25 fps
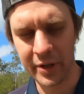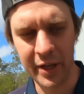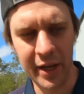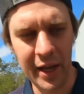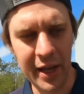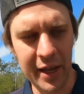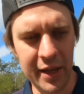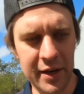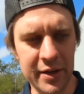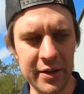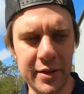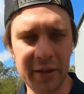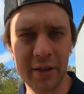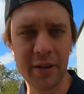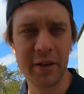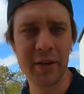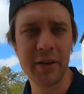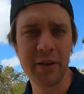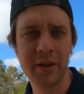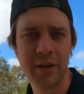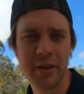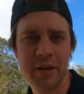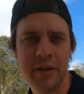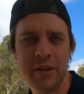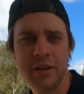And
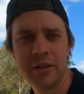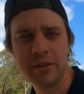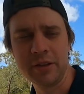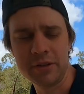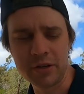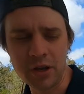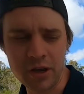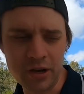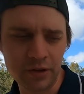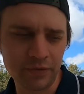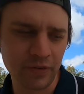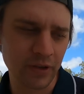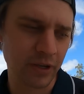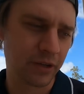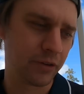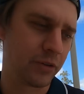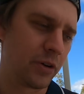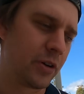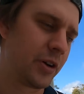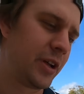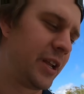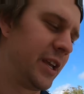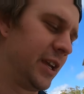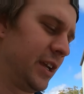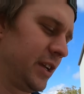the donor vehicle
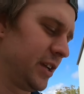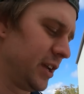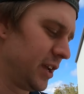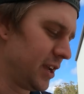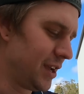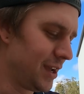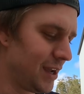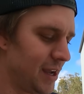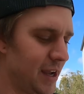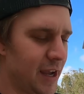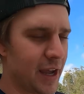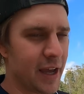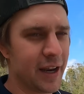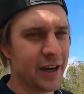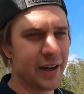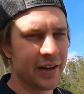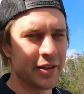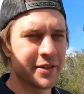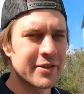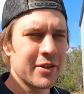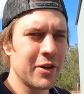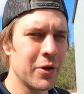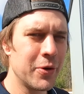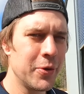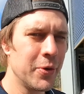got here, and it
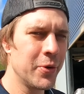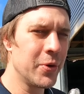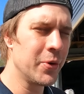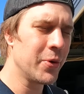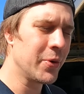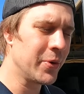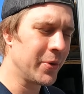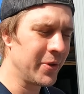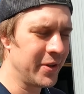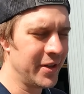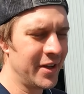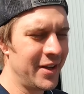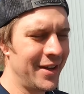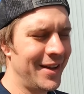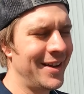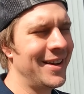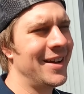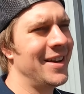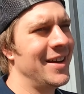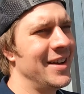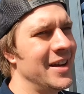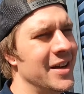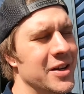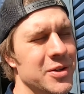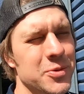is cool.
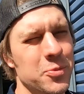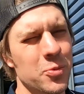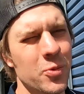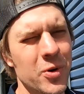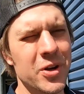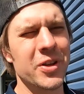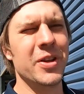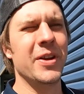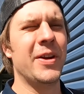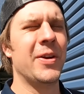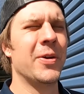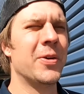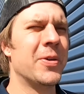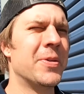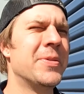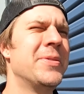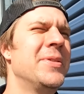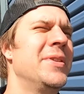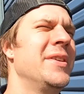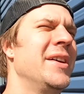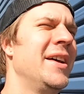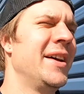It is really cool.